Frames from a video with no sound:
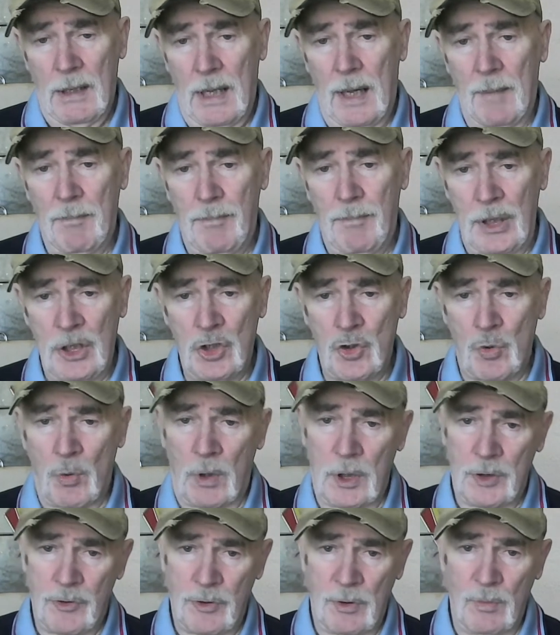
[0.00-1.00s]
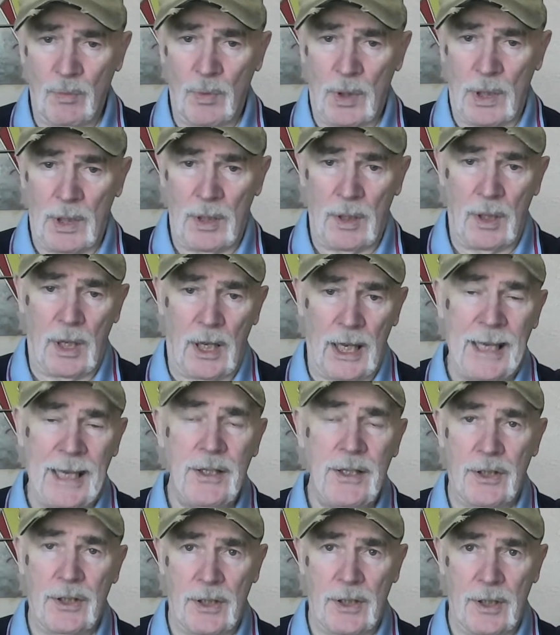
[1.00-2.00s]
And B Squadron were
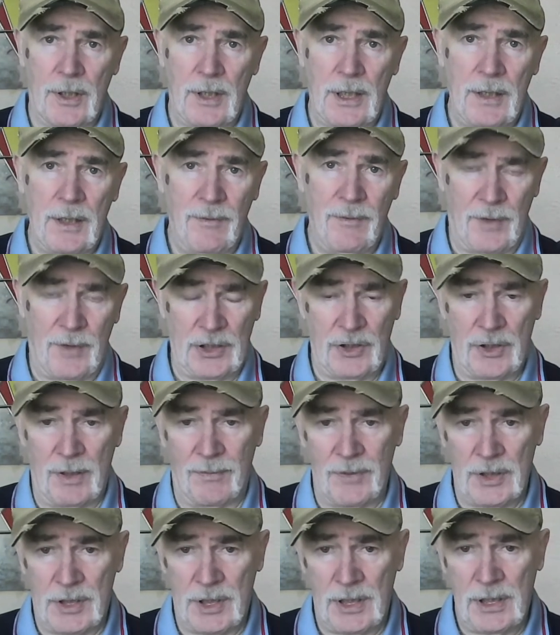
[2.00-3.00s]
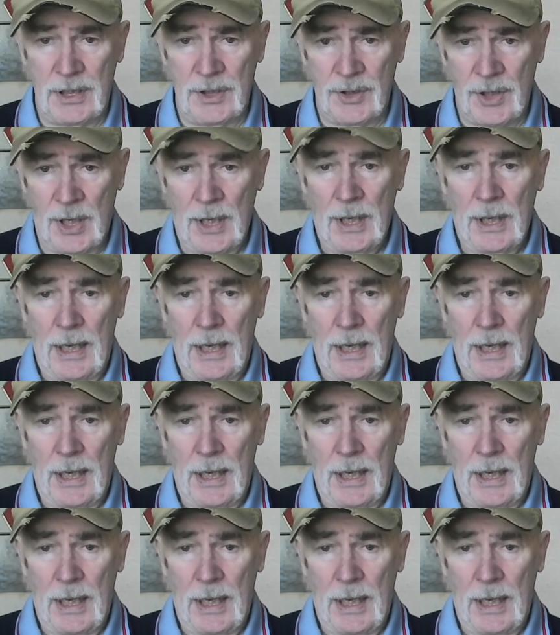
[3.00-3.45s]
late to the festivities,